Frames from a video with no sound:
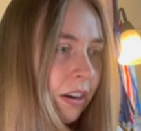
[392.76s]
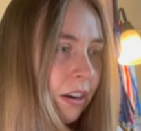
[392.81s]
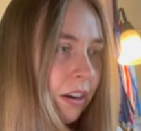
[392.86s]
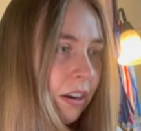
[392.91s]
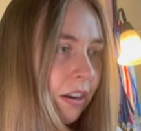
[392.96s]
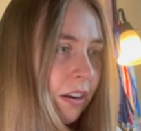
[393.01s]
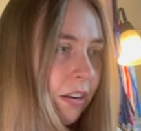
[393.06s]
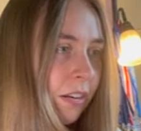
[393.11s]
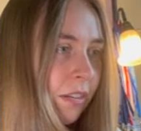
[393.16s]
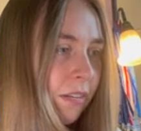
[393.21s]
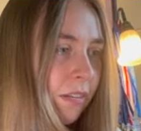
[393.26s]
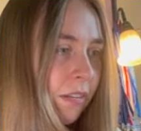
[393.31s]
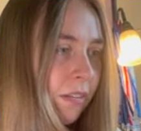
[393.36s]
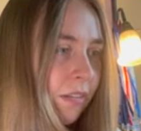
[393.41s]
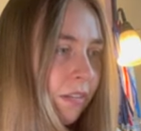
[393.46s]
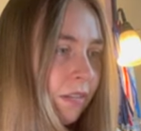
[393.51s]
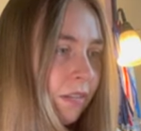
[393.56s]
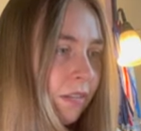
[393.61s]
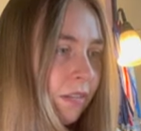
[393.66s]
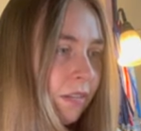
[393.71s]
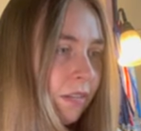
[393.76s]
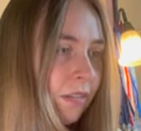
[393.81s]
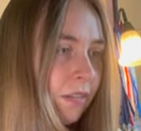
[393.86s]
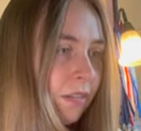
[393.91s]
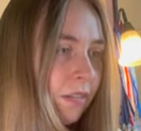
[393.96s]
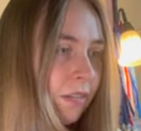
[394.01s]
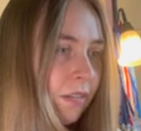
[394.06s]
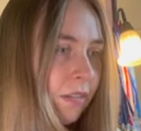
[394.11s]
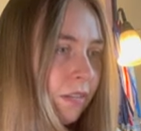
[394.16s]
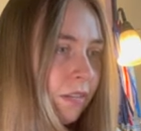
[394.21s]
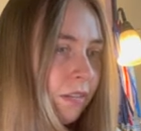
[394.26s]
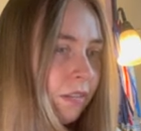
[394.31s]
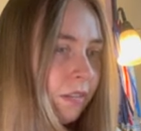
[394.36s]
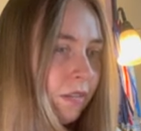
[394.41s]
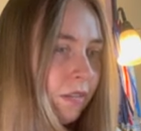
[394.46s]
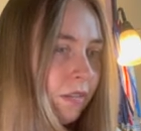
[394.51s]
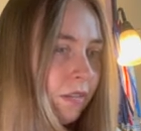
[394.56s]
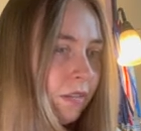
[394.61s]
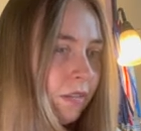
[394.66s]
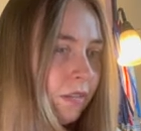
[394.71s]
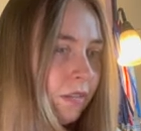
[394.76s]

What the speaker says: [no speech]